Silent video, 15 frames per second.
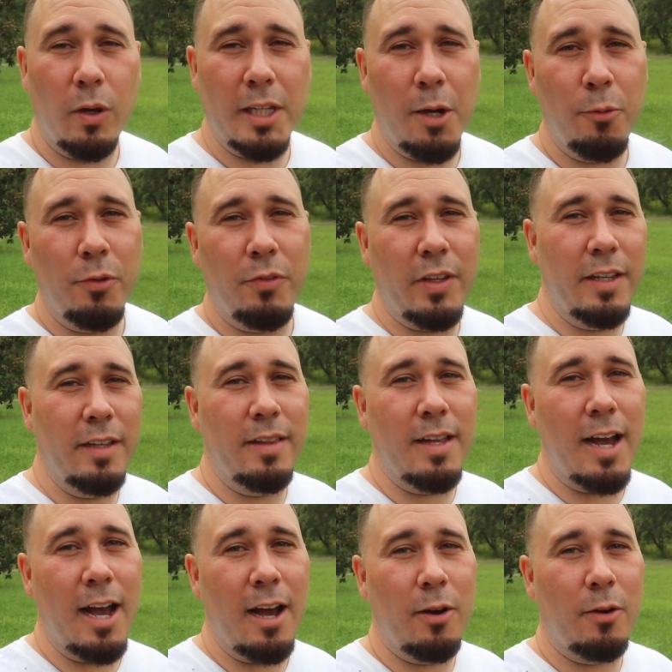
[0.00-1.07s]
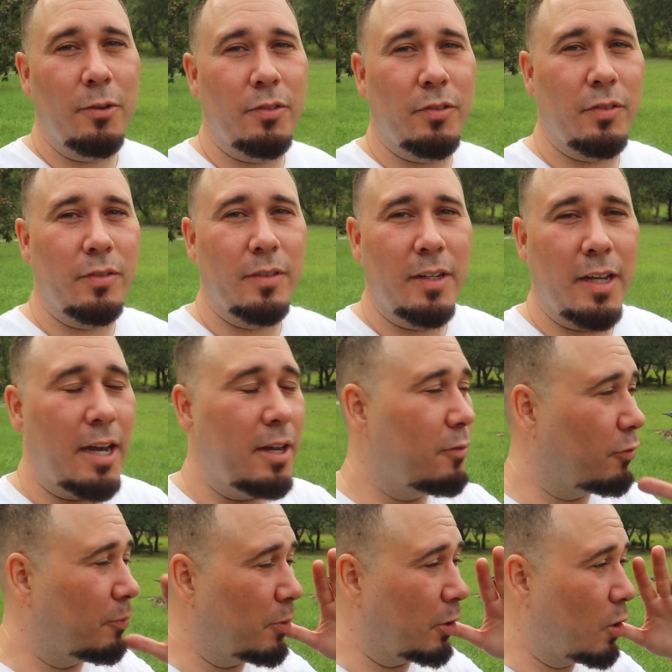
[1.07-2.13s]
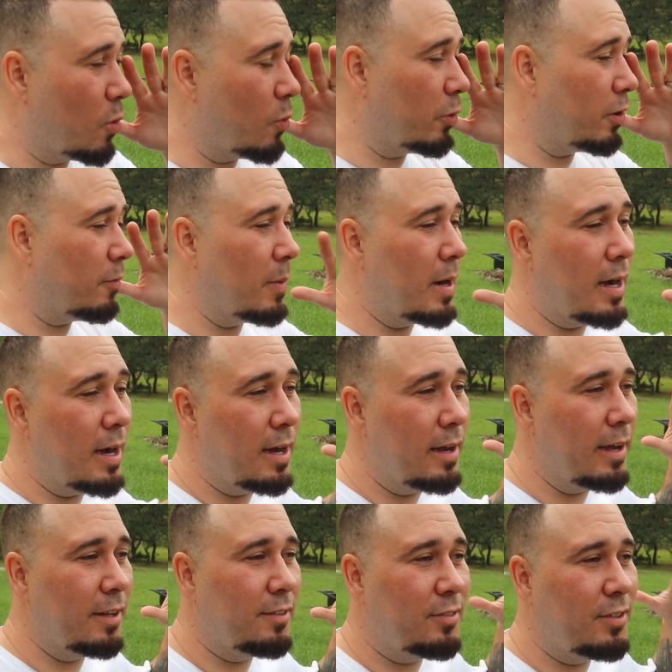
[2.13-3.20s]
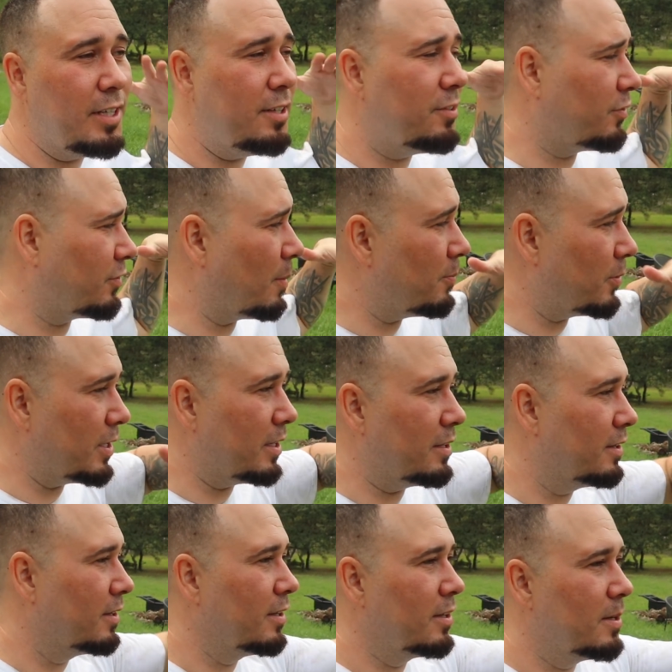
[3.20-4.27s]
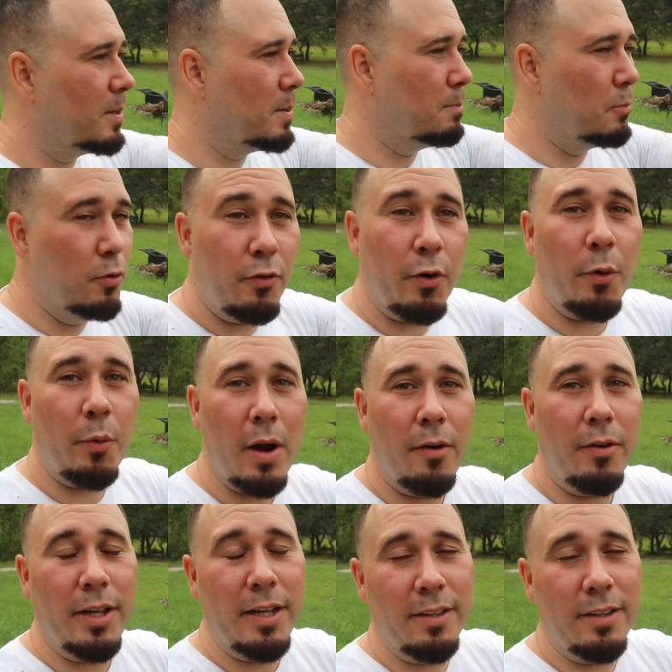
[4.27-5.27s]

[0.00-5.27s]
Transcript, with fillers: While I was in the house, kind of from the corner of my eye, I see something moving around